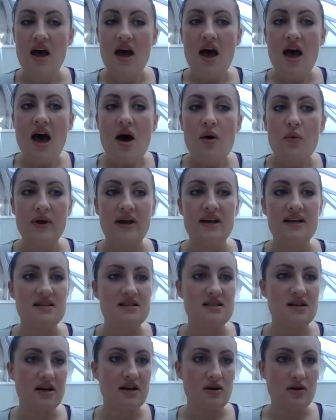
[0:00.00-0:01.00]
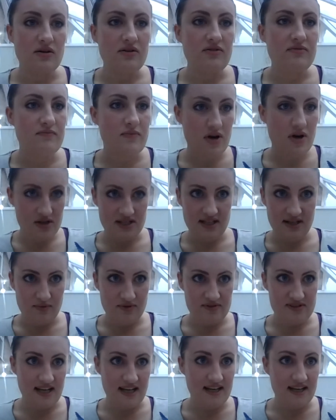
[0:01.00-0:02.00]
We started off mostly with
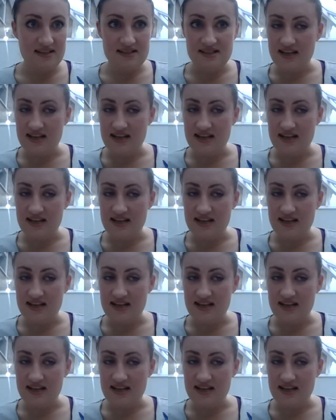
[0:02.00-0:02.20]
slings.